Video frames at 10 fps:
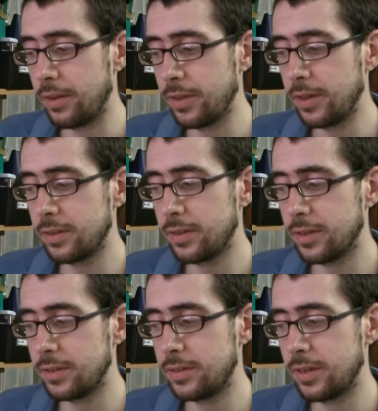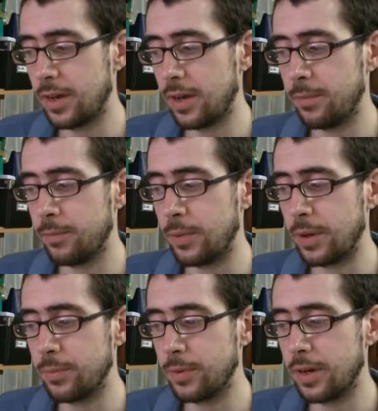think that
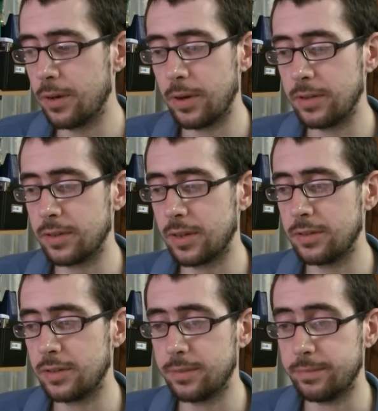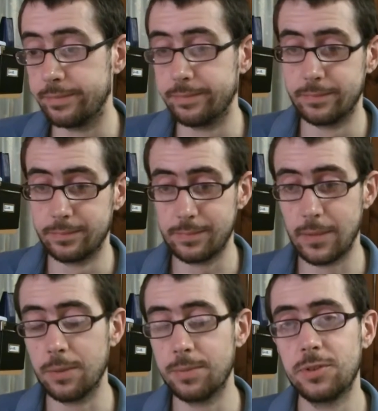we, as a
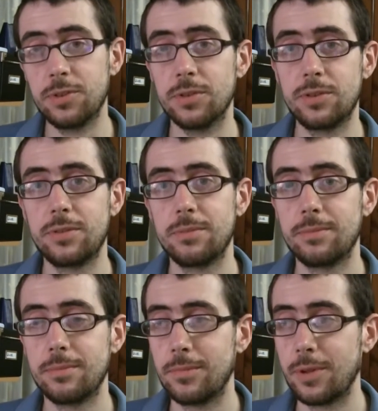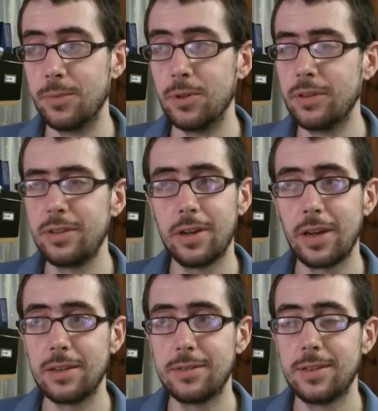open source community, I
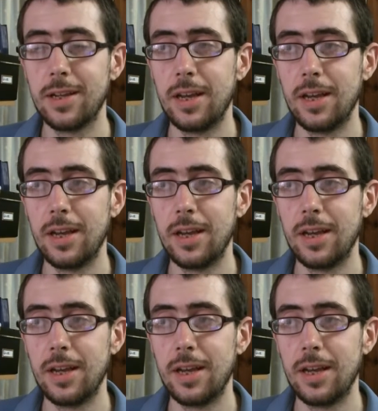guess,